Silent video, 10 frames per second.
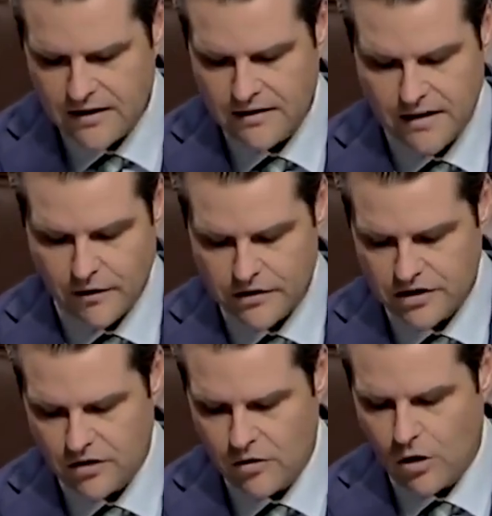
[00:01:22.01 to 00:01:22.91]
They've
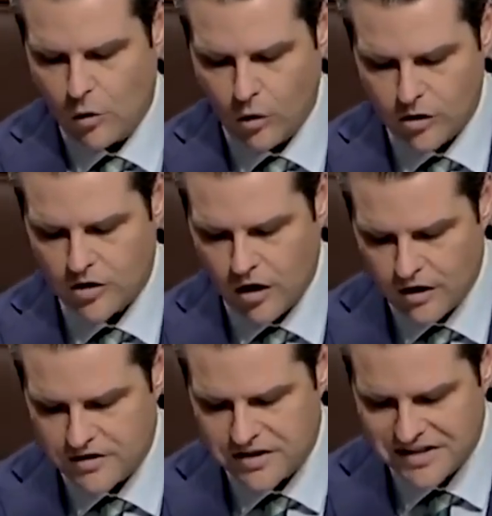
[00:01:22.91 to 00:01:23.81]
also worked
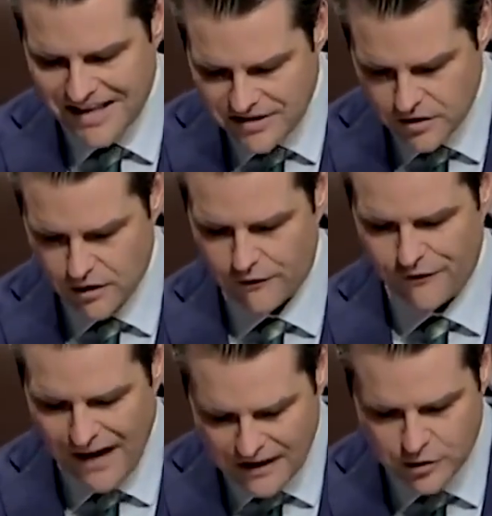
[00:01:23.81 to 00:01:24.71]
hard to censor
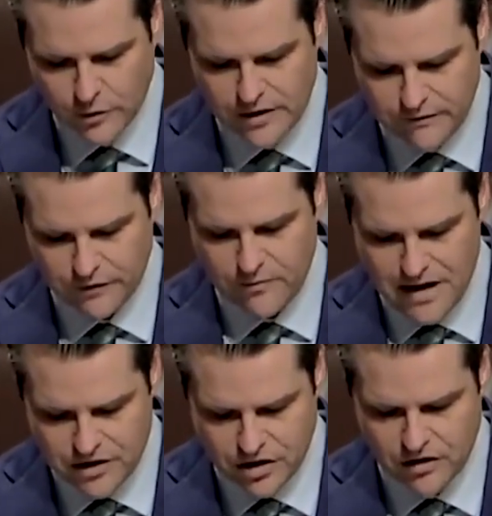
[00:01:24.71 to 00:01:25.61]
factual
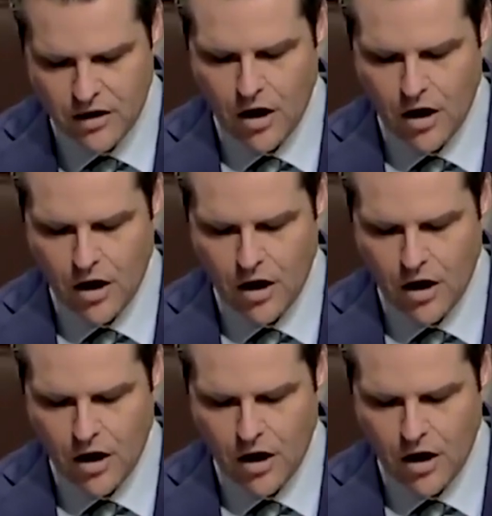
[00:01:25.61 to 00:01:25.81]
information